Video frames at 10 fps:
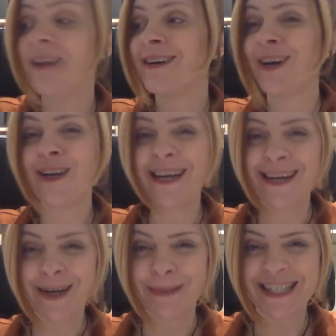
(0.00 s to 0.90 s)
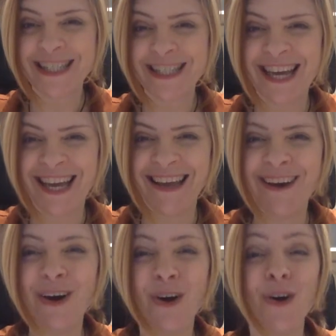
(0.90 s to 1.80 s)
go and get a cup of tea
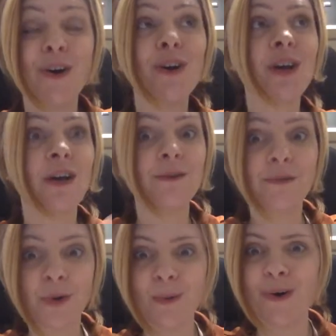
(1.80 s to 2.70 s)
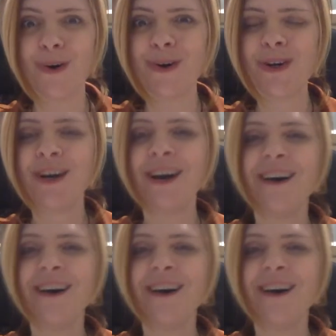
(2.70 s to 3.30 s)
or go for a walk